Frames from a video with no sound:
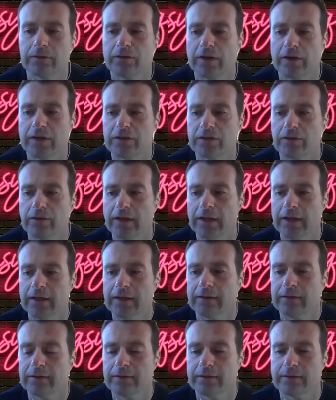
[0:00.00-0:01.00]
Treasury
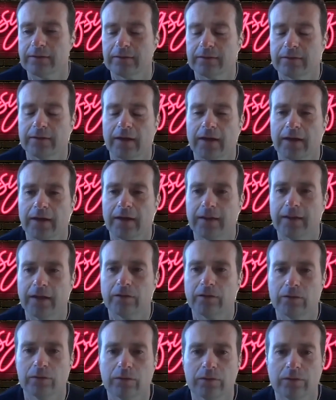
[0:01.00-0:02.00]
and they
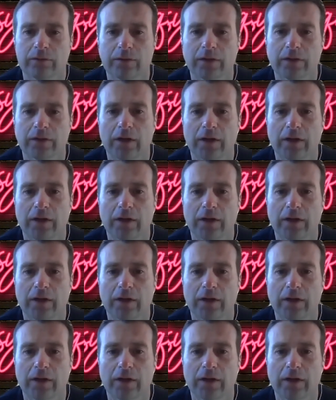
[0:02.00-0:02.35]
do,